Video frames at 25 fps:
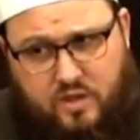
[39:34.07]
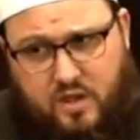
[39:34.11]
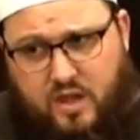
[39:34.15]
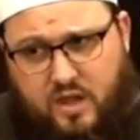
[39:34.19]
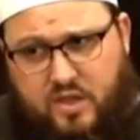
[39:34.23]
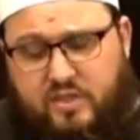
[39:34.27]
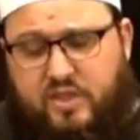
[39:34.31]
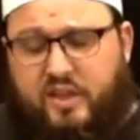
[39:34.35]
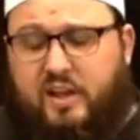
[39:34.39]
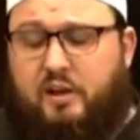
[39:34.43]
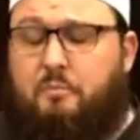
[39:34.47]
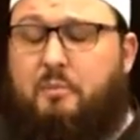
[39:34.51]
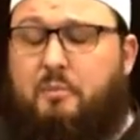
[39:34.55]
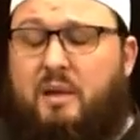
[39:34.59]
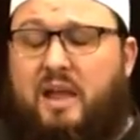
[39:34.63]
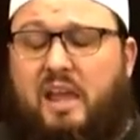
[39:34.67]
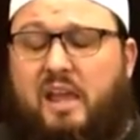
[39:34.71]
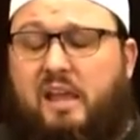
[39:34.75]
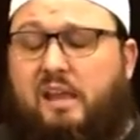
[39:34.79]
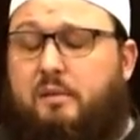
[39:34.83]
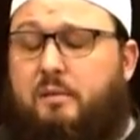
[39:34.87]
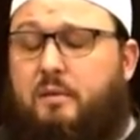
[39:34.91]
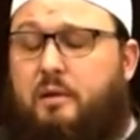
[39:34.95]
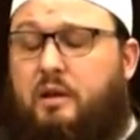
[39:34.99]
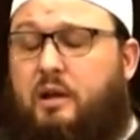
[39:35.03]
there
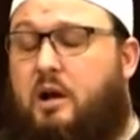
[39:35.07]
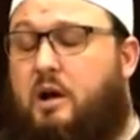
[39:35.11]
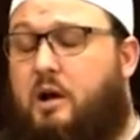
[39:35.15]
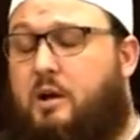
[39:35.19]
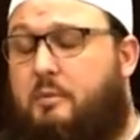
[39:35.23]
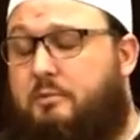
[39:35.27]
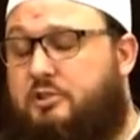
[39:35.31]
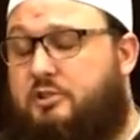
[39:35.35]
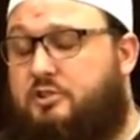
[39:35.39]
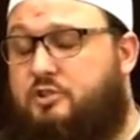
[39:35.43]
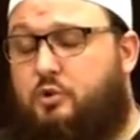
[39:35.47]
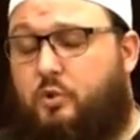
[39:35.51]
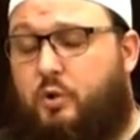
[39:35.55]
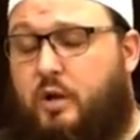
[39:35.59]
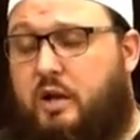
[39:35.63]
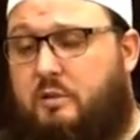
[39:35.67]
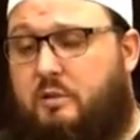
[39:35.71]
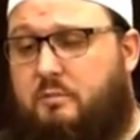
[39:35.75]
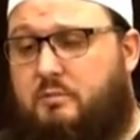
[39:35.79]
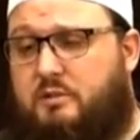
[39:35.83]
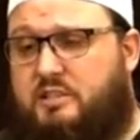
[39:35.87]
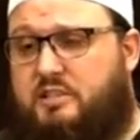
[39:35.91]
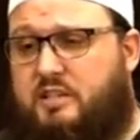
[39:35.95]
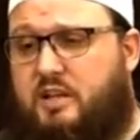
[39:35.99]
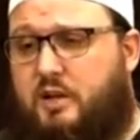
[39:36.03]
may come a dream
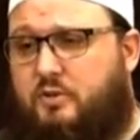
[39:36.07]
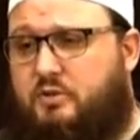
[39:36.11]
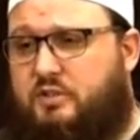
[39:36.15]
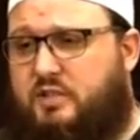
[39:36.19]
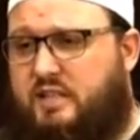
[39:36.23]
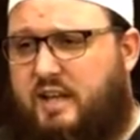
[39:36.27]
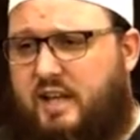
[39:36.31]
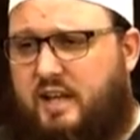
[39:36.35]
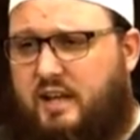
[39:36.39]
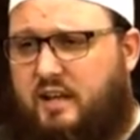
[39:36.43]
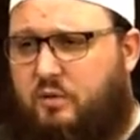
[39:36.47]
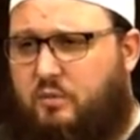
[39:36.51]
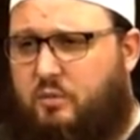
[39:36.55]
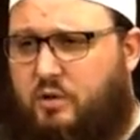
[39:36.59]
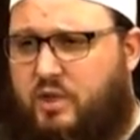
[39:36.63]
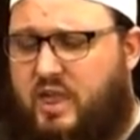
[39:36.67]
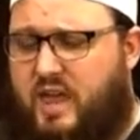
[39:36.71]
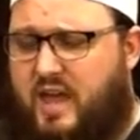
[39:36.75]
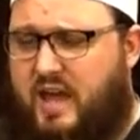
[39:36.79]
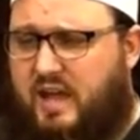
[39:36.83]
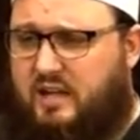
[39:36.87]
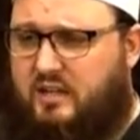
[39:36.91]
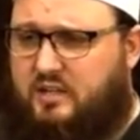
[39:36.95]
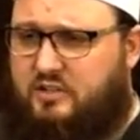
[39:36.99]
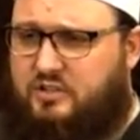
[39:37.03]
associated with
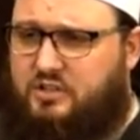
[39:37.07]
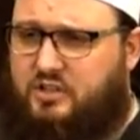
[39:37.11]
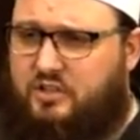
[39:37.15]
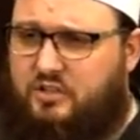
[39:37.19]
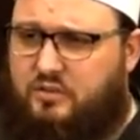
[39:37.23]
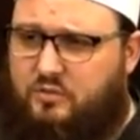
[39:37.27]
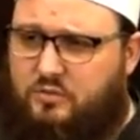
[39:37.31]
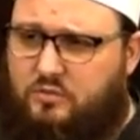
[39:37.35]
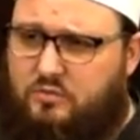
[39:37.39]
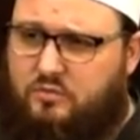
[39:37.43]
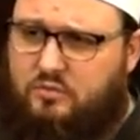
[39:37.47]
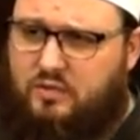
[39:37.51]
that issue.